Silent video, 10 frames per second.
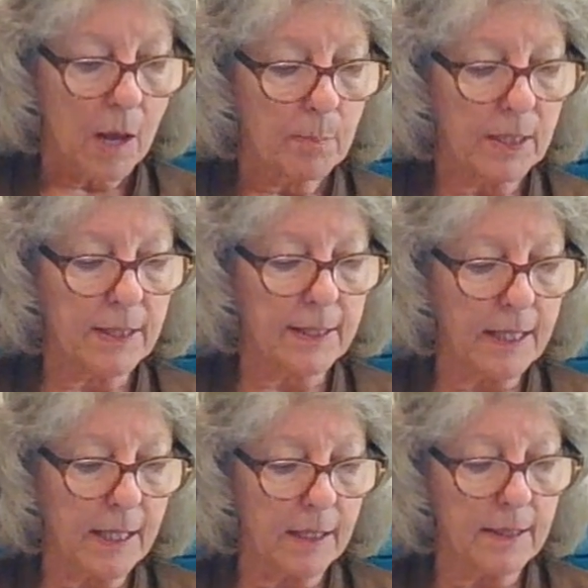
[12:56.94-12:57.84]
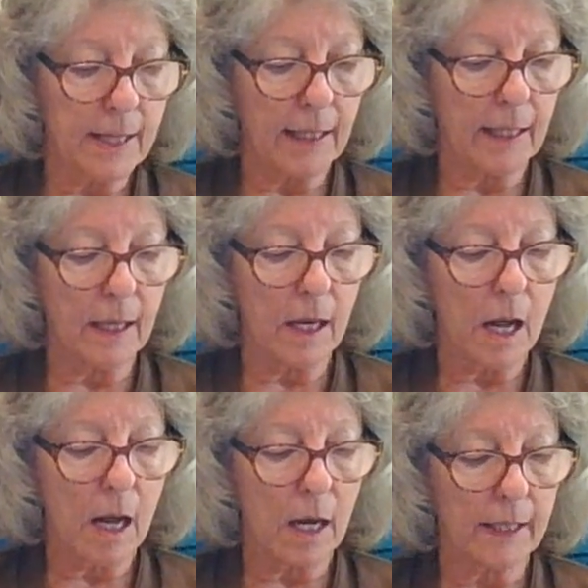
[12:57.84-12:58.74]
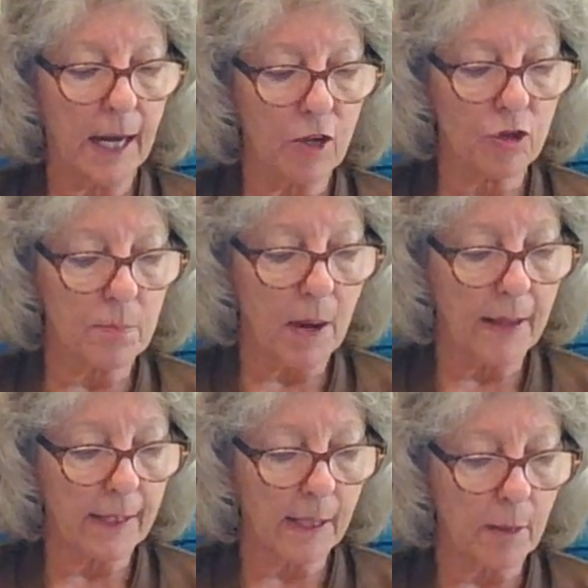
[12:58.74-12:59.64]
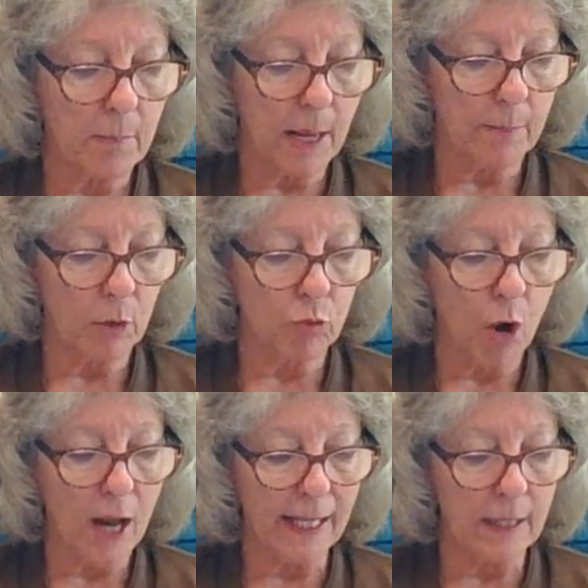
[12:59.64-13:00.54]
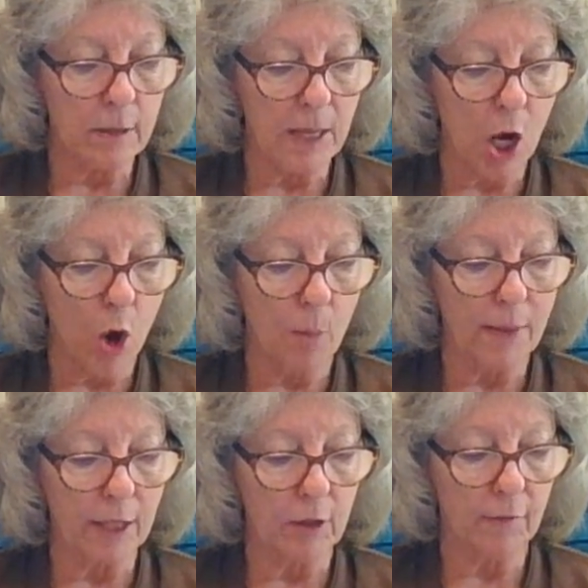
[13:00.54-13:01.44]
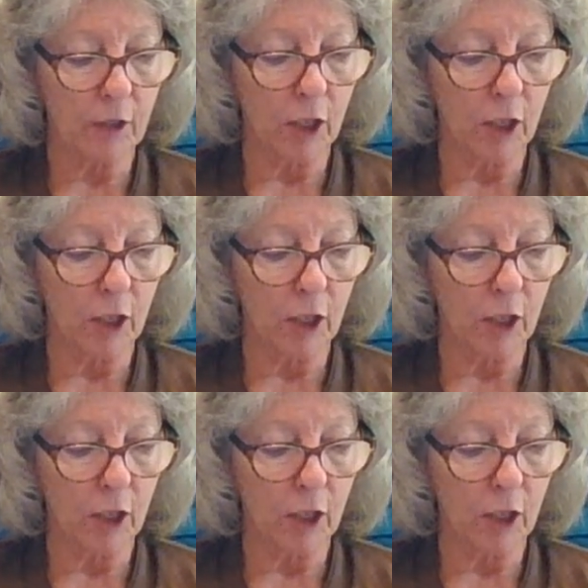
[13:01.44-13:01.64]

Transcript: but sin, taking uh, occasion by the commandment, wrought in me all manner of